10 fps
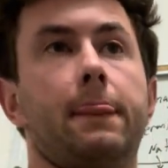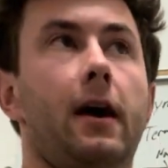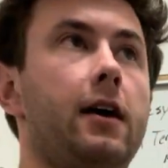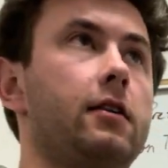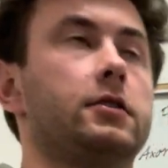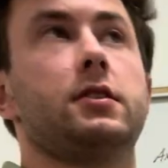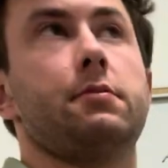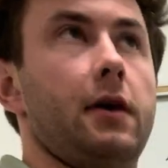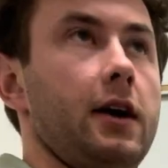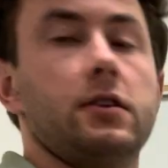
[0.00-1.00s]
ions to
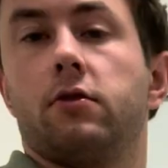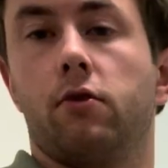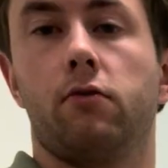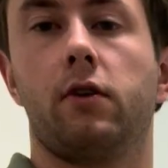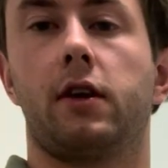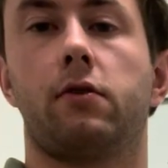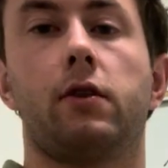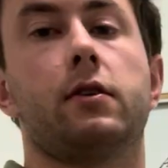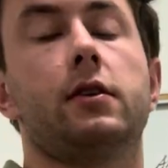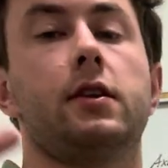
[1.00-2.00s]
pass through really
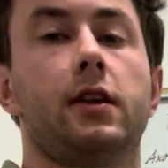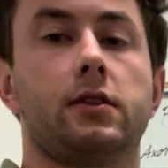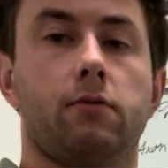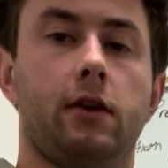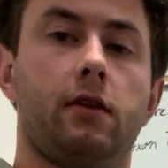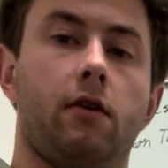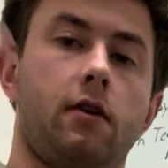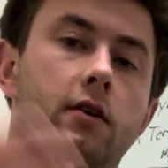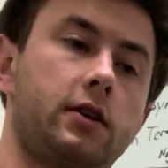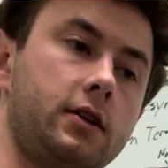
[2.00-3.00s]
quickly. That's why the
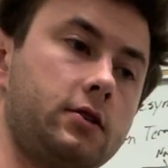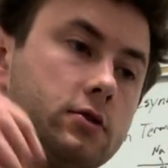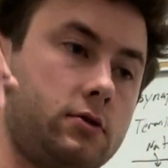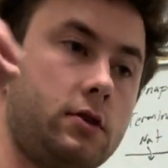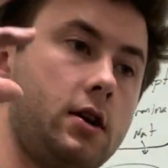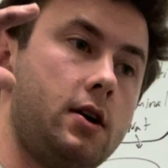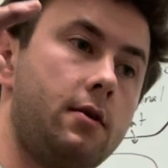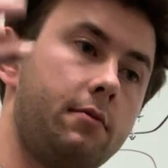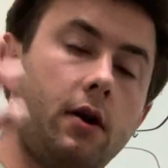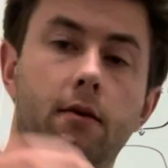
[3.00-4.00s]
heart can
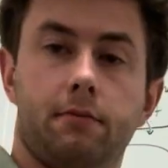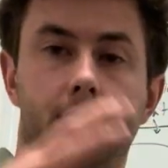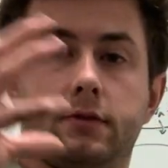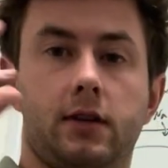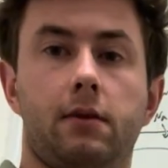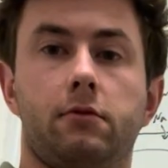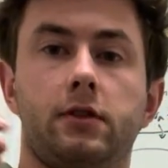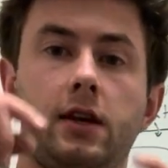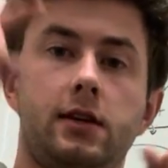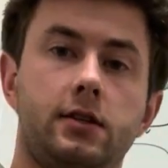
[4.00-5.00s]
pump
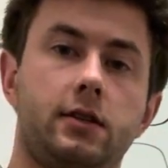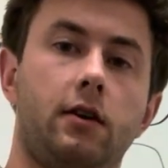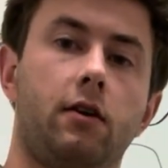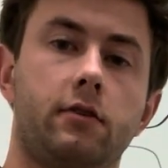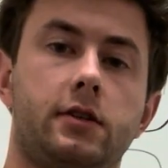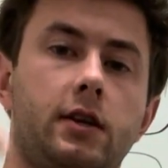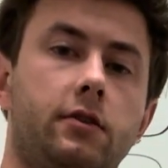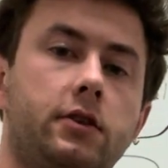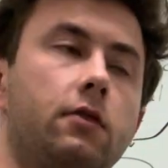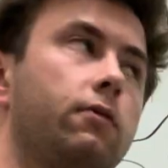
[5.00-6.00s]
simultaneously all the
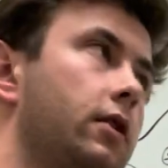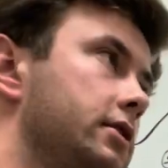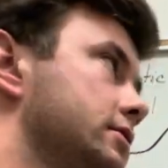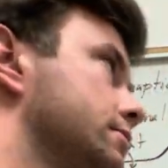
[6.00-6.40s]
cells at once,